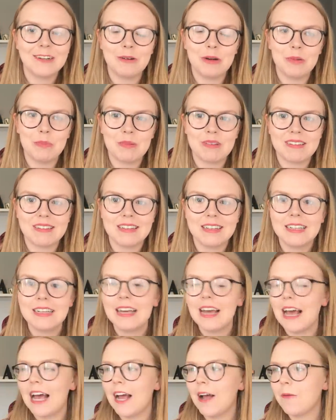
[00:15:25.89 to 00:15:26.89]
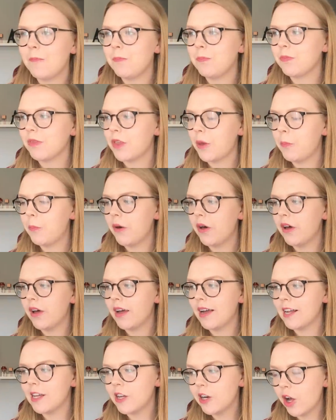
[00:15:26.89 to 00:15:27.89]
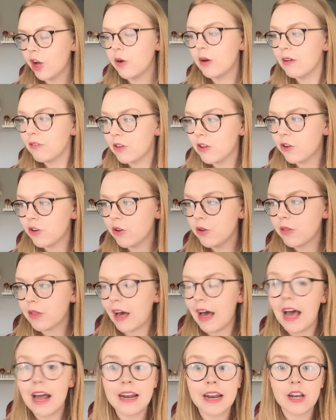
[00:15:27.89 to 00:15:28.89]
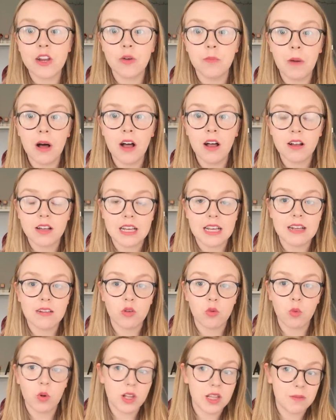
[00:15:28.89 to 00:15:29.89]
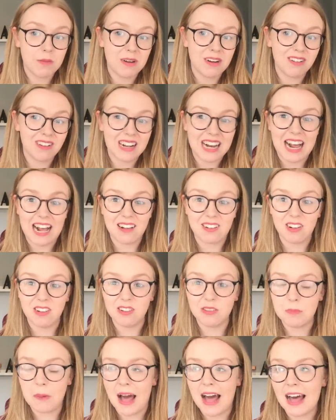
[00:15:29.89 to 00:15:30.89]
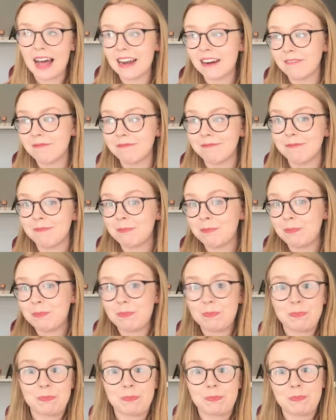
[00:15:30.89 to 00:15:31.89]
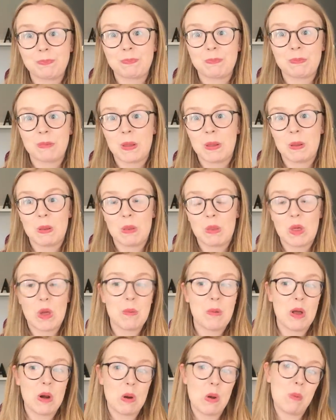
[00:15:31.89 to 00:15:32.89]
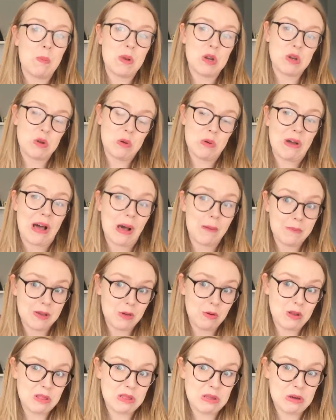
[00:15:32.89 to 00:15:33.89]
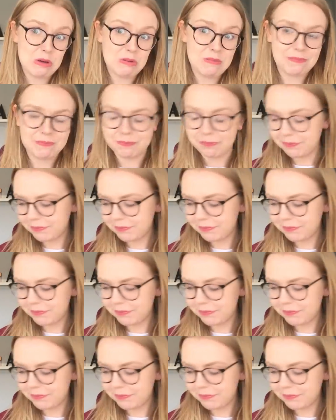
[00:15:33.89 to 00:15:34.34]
Oops. But you know, if you do that and then your marker is a white middle class old man, they might not be too happy with you,